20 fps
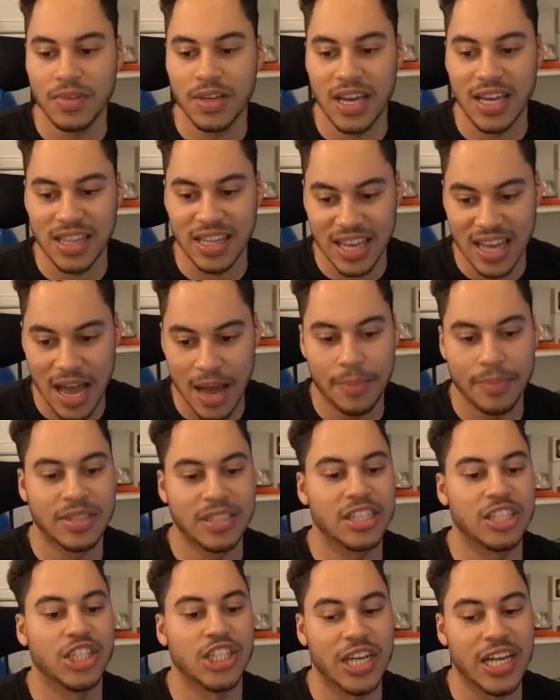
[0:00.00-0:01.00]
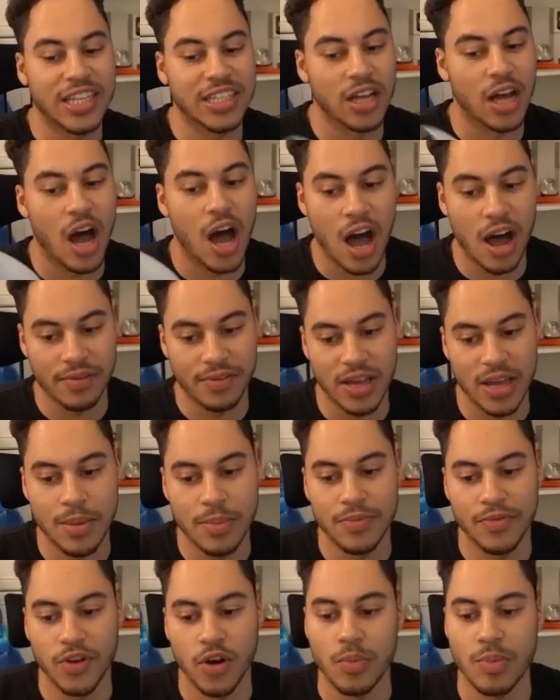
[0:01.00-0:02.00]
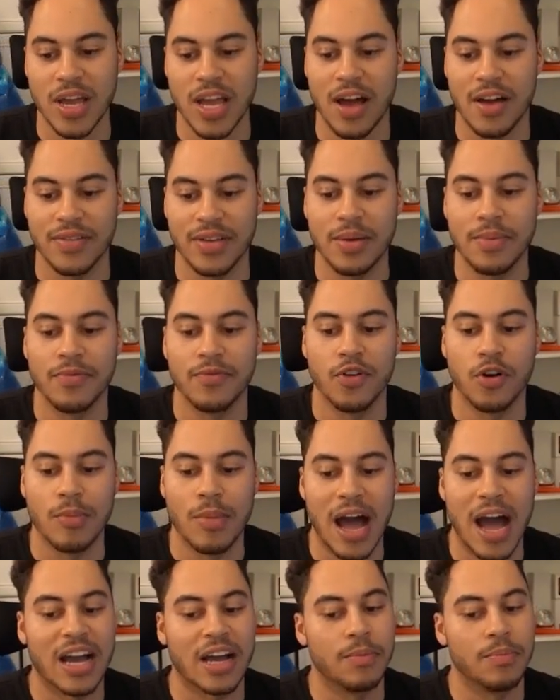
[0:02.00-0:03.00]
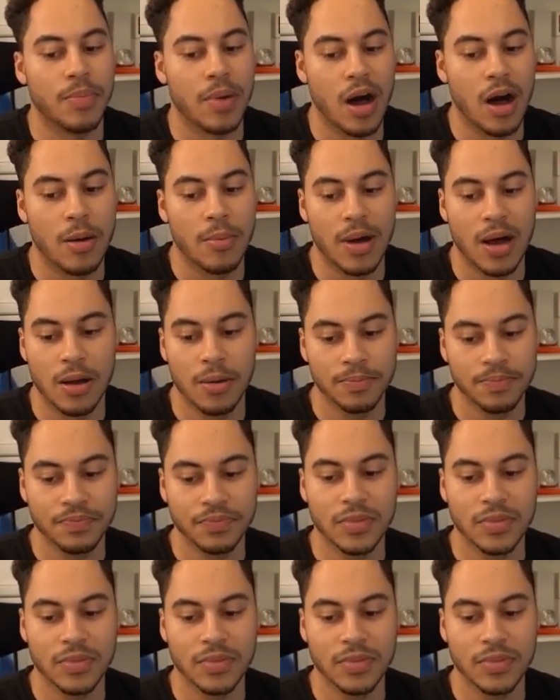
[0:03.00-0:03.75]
In the cam position is our other inform, we have inform Akbaba.